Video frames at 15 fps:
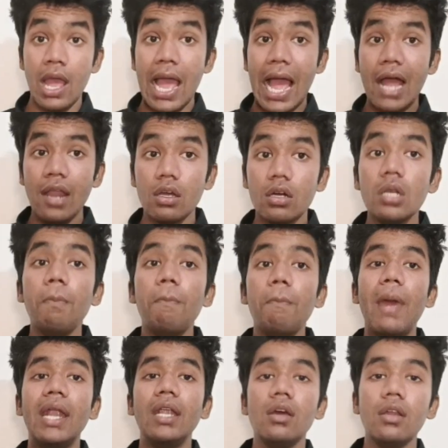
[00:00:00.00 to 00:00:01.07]
earn better
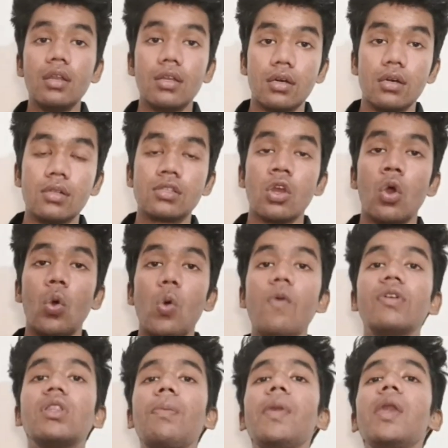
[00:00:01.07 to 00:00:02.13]
returns over the
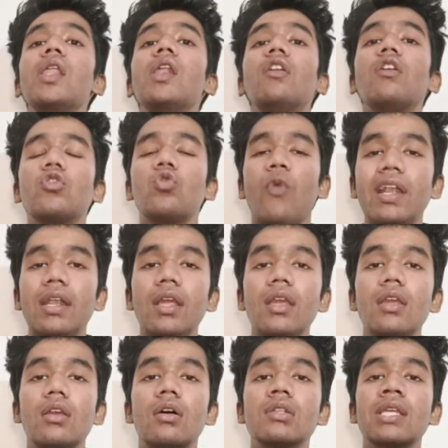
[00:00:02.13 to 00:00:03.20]
period of 20 years
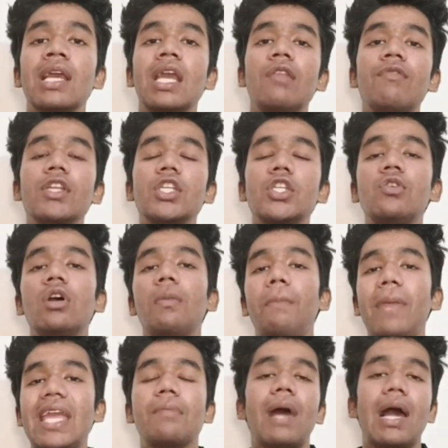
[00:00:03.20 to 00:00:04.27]
in which you are paying
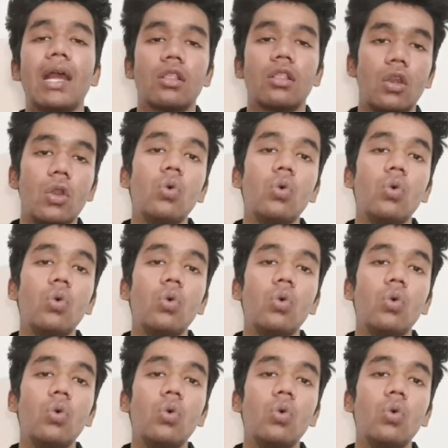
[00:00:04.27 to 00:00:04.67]
back the loan.